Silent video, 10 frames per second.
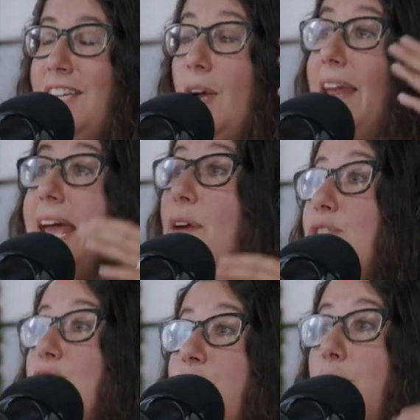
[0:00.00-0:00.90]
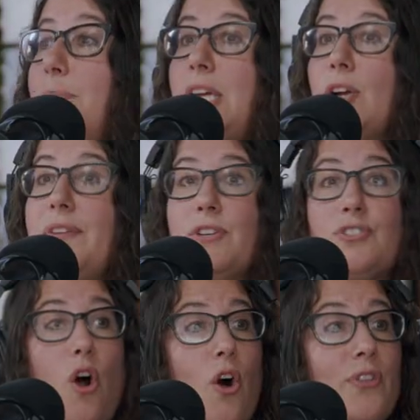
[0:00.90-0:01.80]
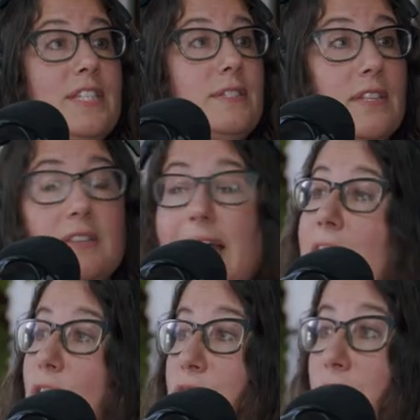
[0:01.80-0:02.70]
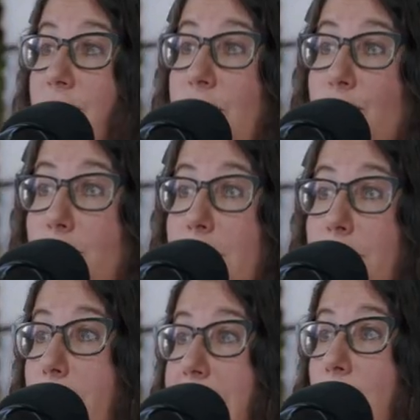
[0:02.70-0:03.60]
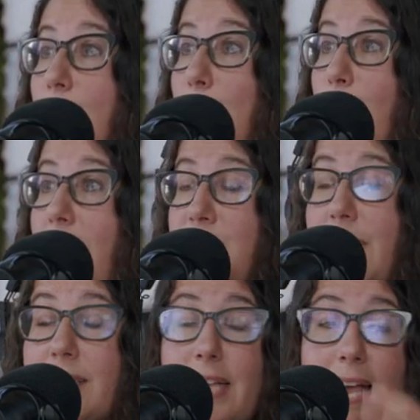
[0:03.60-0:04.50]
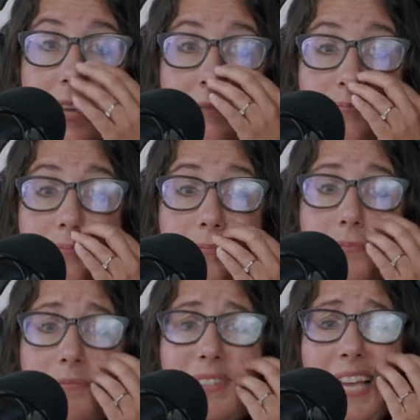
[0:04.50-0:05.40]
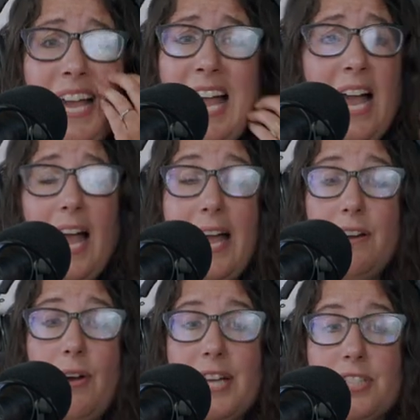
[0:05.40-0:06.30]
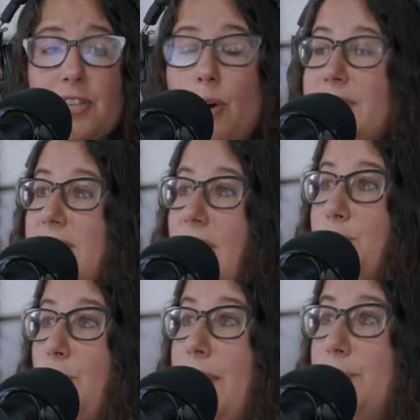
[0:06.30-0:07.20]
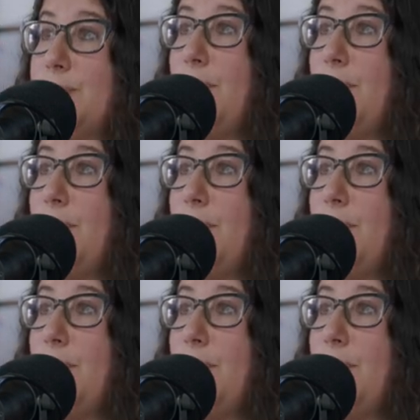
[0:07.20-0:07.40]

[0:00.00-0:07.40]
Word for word: you know, and now there's film here and there's all these layers of different people making cool projects. And I don't know, I just always loved where I was